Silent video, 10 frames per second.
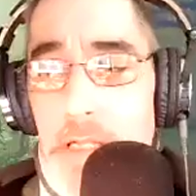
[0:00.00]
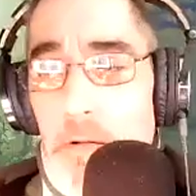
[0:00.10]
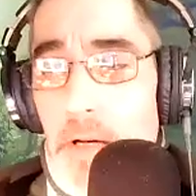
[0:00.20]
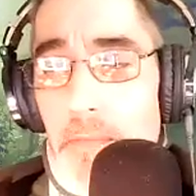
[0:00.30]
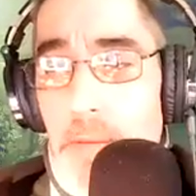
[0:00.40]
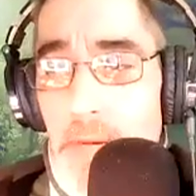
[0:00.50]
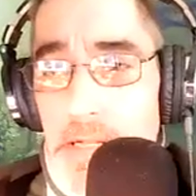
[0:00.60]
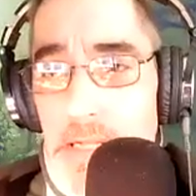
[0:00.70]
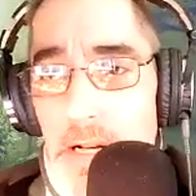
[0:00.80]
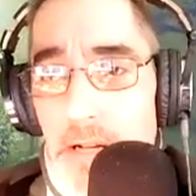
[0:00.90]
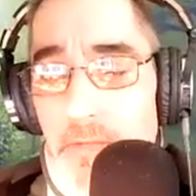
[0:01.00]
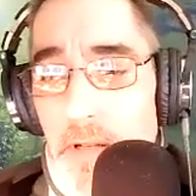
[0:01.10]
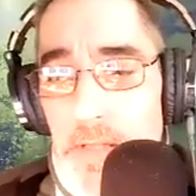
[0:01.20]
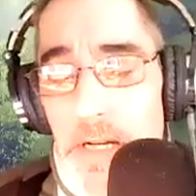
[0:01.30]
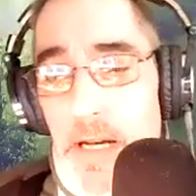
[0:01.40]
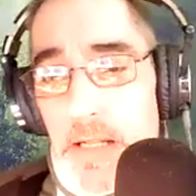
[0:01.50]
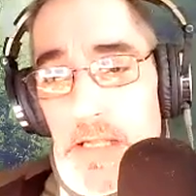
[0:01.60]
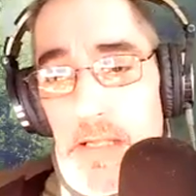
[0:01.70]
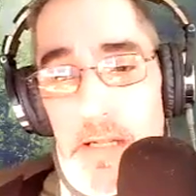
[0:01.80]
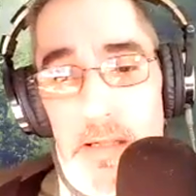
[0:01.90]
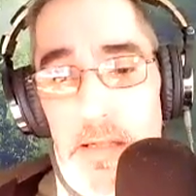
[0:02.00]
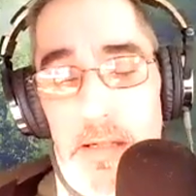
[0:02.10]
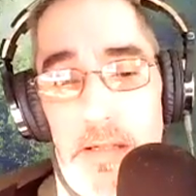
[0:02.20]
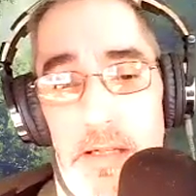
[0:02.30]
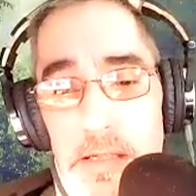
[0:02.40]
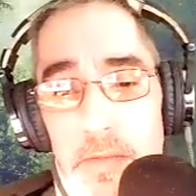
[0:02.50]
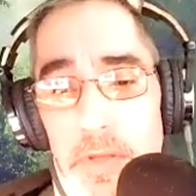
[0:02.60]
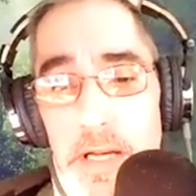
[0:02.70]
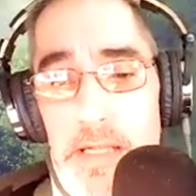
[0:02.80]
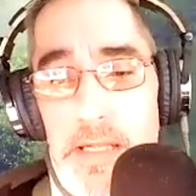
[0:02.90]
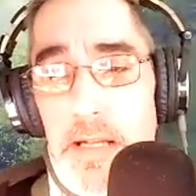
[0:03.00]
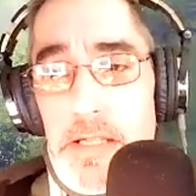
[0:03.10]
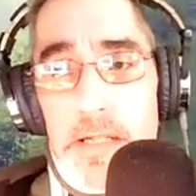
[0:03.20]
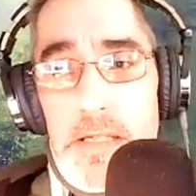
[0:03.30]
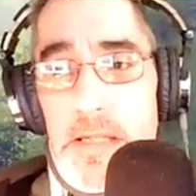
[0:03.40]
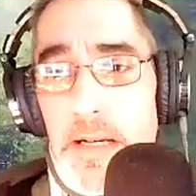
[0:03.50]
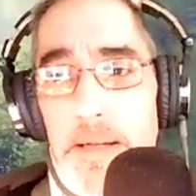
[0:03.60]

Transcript: going up by myself, I'll tell you, it's a place that just